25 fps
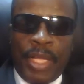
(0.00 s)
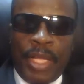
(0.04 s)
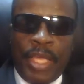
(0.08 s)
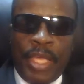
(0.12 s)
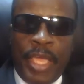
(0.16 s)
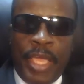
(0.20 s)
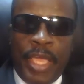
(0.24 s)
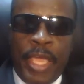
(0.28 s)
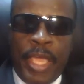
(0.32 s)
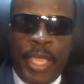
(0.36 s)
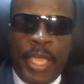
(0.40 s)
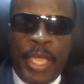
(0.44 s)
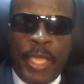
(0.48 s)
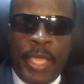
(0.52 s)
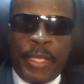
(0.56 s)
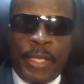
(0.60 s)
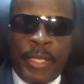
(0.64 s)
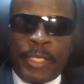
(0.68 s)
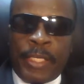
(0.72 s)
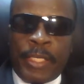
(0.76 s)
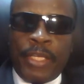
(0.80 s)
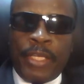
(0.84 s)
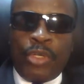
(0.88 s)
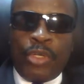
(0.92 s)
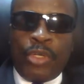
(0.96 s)
and
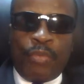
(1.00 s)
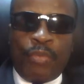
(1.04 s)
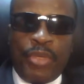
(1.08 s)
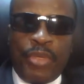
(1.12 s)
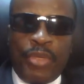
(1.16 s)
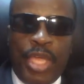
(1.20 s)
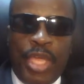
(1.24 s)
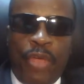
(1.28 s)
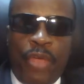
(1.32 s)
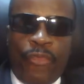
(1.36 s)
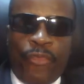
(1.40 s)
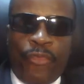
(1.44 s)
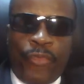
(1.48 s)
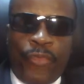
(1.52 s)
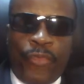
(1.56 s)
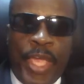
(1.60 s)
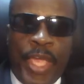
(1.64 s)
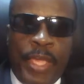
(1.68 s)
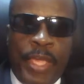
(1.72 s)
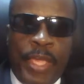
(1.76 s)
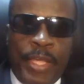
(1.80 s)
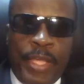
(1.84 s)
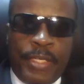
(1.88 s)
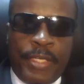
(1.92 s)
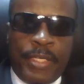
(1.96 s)
cannot be
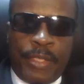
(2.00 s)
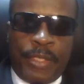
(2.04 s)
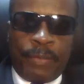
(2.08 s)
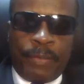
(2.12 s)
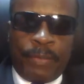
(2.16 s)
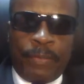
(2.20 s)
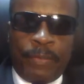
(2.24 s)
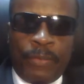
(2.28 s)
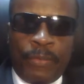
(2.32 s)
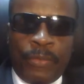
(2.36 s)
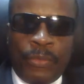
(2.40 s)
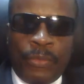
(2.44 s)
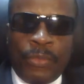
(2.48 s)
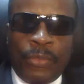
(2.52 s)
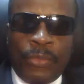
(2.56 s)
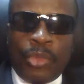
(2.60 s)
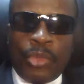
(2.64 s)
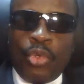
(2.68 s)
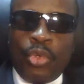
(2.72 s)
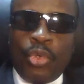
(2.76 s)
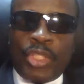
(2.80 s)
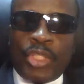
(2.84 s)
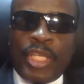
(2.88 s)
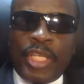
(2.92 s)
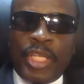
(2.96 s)
afraid
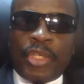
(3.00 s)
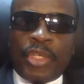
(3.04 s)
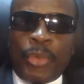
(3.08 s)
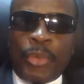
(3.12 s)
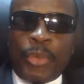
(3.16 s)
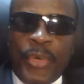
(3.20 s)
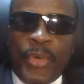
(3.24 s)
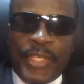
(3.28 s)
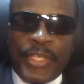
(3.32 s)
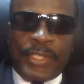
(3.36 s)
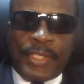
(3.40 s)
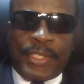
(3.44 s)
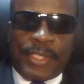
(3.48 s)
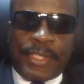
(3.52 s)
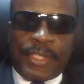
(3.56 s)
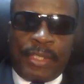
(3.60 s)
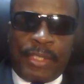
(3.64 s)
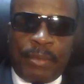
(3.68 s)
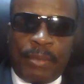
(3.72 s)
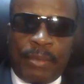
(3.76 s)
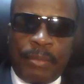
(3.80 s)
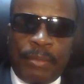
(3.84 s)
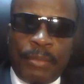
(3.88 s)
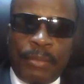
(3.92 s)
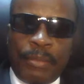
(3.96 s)
to take risk.
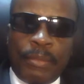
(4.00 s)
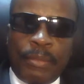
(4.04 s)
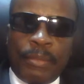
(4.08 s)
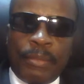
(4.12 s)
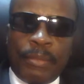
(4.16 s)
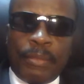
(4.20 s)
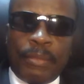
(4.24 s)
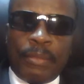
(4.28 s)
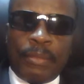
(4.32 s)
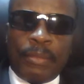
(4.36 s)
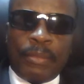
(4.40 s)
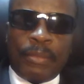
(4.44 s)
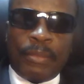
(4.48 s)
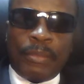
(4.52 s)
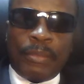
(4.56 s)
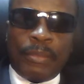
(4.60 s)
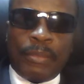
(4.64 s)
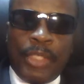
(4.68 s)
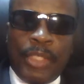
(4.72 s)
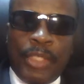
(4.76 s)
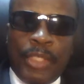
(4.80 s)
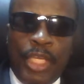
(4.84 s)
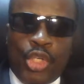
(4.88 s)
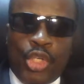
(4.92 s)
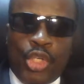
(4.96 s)

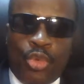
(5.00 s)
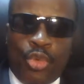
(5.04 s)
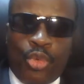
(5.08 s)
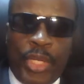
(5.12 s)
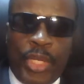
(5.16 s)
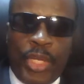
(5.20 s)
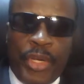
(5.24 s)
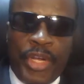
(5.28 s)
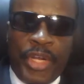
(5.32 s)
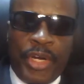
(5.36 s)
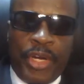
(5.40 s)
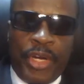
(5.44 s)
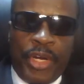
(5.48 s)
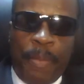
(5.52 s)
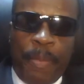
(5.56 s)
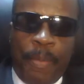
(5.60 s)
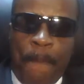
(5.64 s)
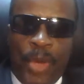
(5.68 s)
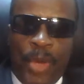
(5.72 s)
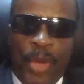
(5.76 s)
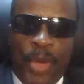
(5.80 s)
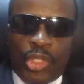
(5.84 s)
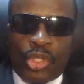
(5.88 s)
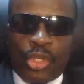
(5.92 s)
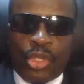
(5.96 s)
A true leader
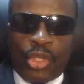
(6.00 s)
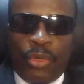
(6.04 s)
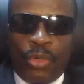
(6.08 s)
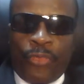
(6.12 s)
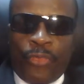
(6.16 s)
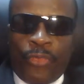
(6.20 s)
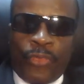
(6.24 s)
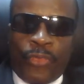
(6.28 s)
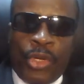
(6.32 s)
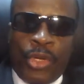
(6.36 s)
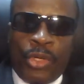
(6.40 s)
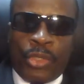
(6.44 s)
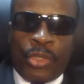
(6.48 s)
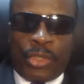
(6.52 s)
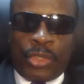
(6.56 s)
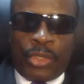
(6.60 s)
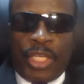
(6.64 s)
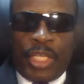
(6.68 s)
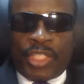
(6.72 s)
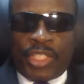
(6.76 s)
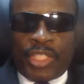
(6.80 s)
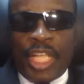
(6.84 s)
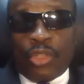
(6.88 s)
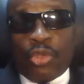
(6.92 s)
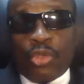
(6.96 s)
must confront the
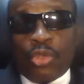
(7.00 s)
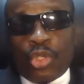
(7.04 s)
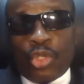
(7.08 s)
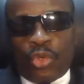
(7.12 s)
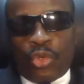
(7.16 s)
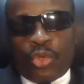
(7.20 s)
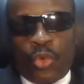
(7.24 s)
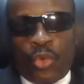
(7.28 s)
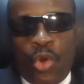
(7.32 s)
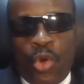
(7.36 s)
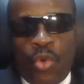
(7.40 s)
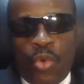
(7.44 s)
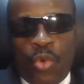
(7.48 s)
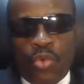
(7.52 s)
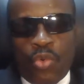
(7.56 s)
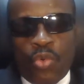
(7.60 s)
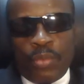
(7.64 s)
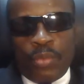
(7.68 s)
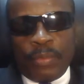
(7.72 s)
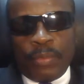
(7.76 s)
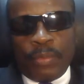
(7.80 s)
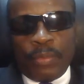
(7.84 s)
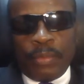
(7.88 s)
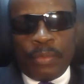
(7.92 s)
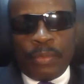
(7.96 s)
status quo.
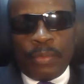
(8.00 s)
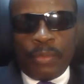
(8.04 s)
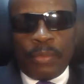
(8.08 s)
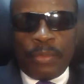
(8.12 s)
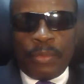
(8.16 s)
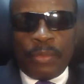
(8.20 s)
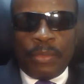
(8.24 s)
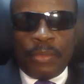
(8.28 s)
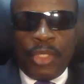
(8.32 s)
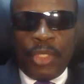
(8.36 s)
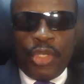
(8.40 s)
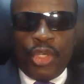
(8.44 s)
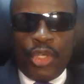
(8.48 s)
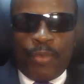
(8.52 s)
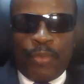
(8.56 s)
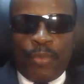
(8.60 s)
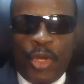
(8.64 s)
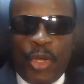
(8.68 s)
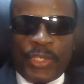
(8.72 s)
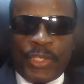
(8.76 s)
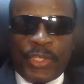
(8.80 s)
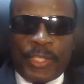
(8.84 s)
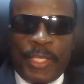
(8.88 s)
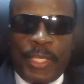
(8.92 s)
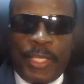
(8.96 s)
It
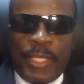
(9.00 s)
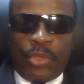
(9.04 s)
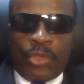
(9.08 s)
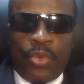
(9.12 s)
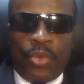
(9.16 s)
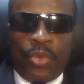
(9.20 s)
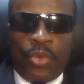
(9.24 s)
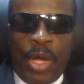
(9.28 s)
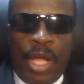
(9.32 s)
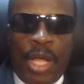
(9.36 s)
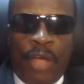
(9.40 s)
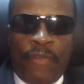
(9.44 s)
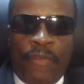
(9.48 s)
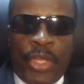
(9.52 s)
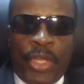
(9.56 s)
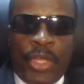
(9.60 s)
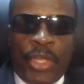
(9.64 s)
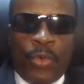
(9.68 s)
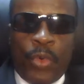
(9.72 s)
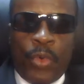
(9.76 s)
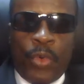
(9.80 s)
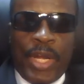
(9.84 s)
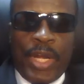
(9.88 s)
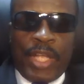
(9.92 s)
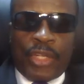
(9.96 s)
must seek to have a
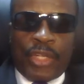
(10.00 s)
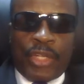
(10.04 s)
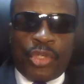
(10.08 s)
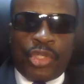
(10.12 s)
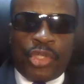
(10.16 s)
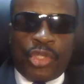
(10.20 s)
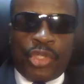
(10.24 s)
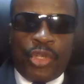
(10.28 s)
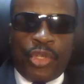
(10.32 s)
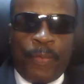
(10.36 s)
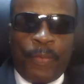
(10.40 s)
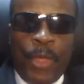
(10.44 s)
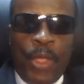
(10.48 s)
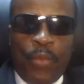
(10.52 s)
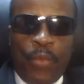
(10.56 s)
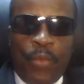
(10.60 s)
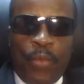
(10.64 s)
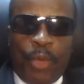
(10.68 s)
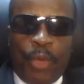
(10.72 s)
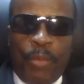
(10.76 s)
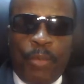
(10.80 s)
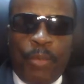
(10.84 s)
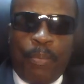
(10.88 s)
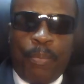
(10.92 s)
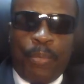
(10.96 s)
good relationship
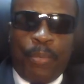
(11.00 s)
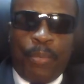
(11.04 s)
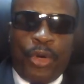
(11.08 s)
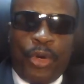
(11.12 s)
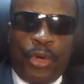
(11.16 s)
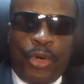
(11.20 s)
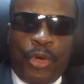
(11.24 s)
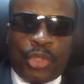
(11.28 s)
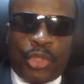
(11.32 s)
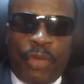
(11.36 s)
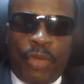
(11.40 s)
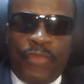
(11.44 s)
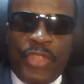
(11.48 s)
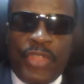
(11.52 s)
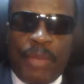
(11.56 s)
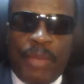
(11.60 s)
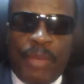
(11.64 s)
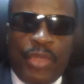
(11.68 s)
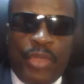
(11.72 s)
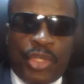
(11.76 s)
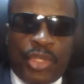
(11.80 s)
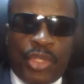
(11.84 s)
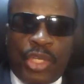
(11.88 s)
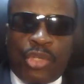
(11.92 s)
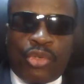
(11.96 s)
with members of the
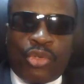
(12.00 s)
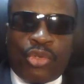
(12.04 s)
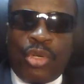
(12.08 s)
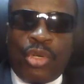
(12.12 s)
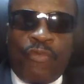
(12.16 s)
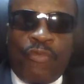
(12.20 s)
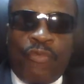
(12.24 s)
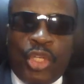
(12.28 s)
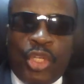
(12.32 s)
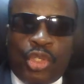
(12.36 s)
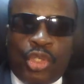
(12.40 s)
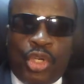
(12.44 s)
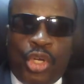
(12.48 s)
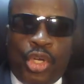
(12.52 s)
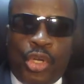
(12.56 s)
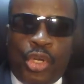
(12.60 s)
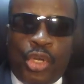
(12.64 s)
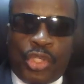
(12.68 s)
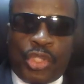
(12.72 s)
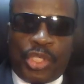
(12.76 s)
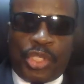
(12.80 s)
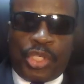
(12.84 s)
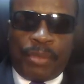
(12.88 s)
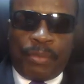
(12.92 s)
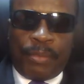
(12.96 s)
administration of the
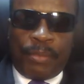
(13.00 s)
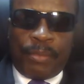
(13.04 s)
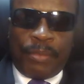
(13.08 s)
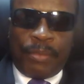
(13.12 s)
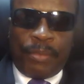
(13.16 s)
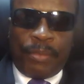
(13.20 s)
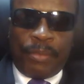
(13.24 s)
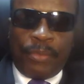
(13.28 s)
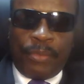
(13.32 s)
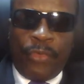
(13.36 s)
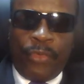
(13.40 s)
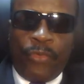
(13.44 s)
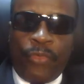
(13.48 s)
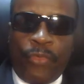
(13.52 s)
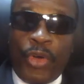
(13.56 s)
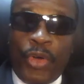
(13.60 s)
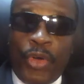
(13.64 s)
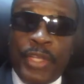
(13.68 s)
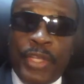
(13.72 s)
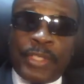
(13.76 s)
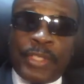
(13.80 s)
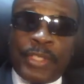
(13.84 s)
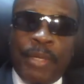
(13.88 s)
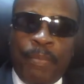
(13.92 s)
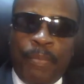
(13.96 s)
church. For
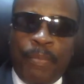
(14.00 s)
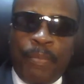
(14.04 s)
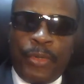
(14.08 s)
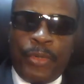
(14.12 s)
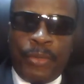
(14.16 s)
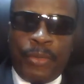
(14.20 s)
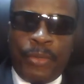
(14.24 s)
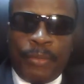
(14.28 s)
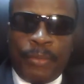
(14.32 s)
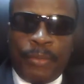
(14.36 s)
example,